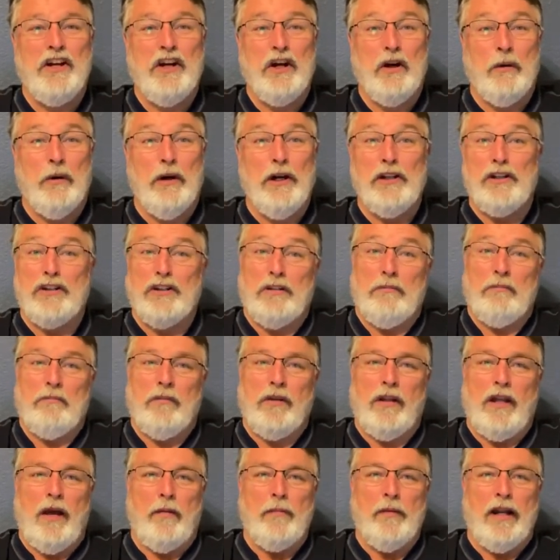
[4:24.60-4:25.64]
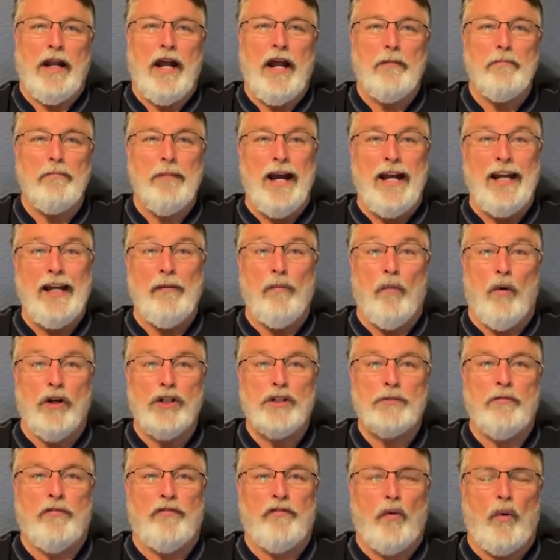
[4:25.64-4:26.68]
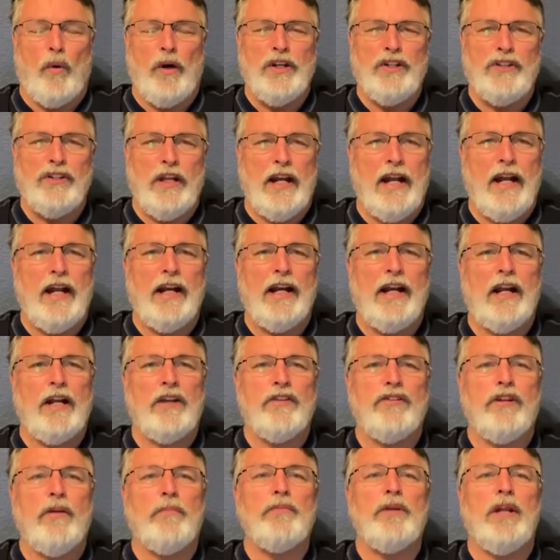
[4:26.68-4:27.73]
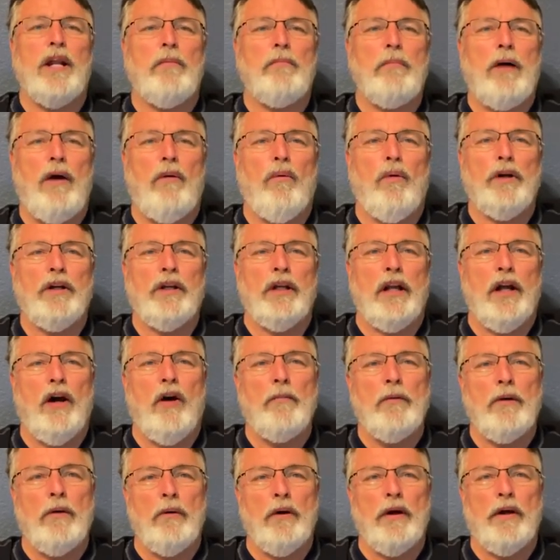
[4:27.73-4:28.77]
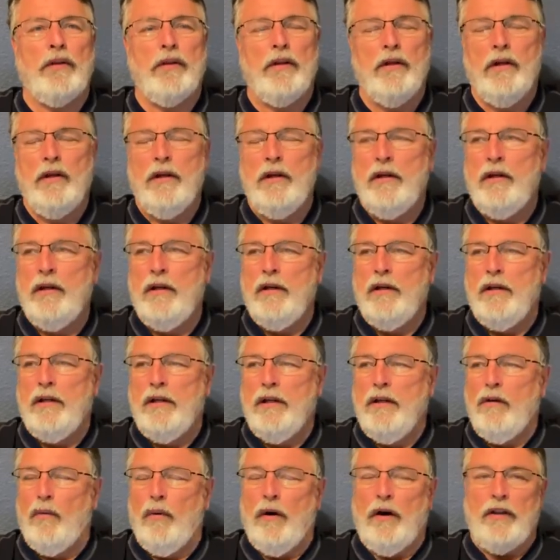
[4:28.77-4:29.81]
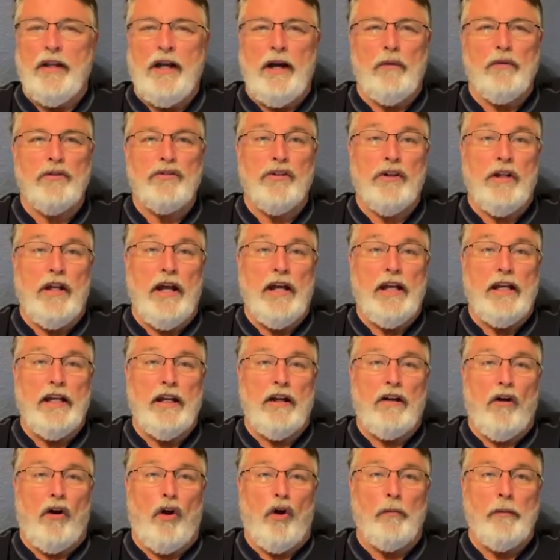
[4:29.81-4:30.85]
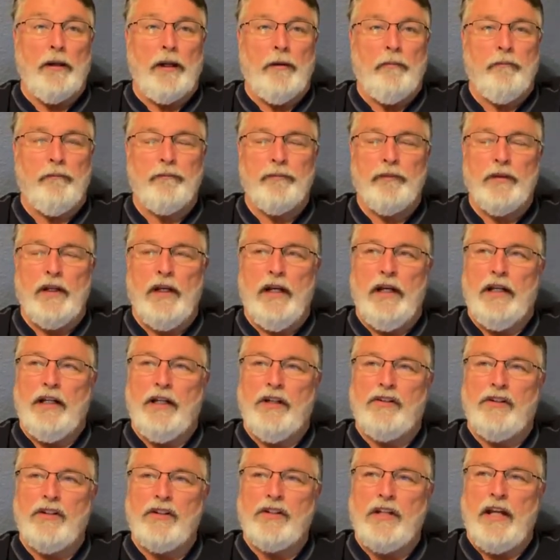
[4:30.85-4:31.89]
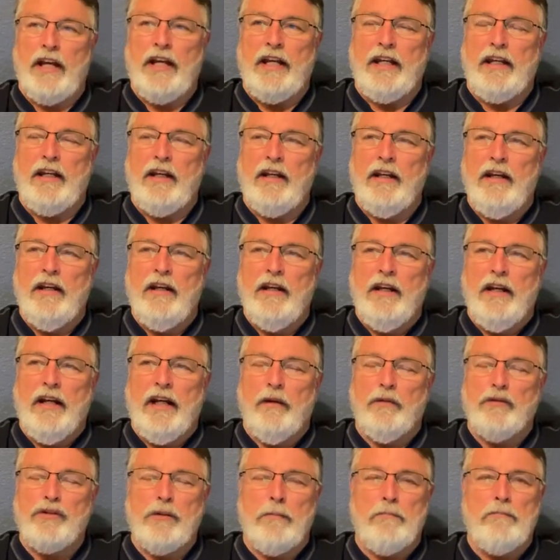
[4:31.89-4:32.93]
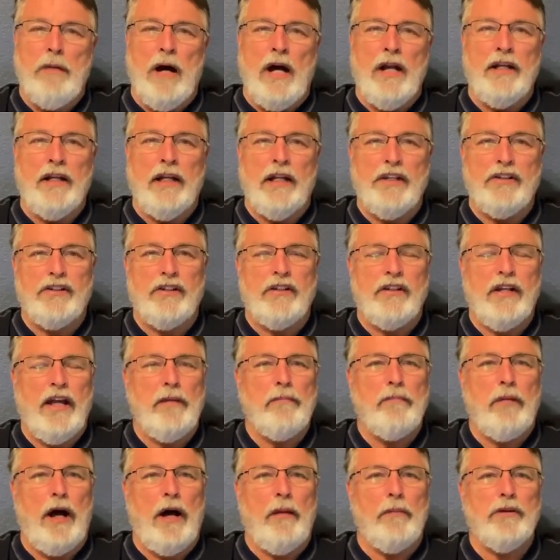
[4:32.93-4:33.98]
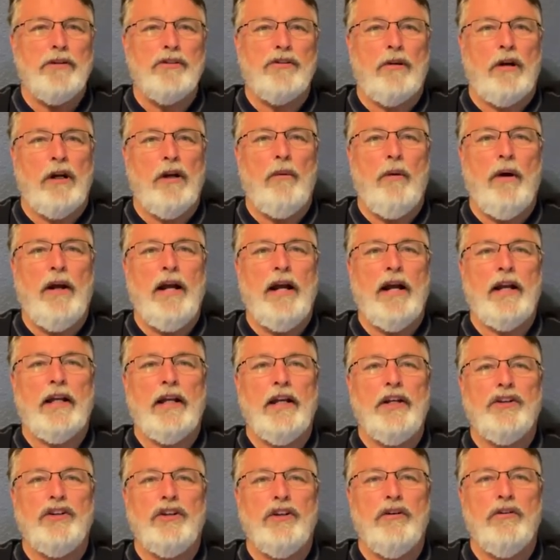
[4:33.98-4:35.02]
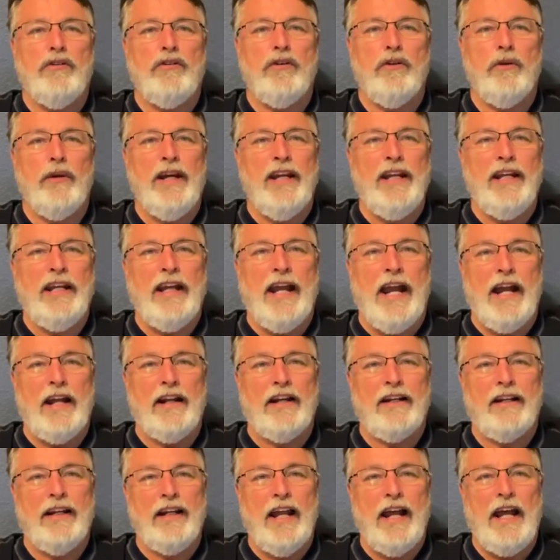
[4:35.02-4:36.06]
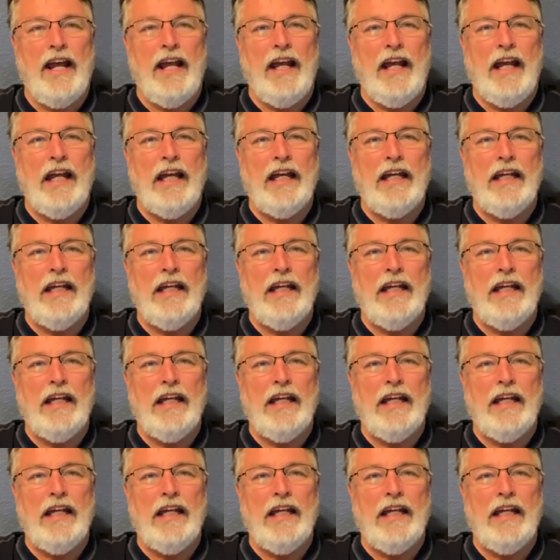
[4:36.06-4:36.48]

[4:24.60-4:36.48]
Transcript: which, I mean, I'd met him once before, and he said, hey, I got something I might want you to help me with. Well, that was the day he called me, and he says, hey, it was a Monday. He says, hey, Bob, is there any way I can get you to Indiana today?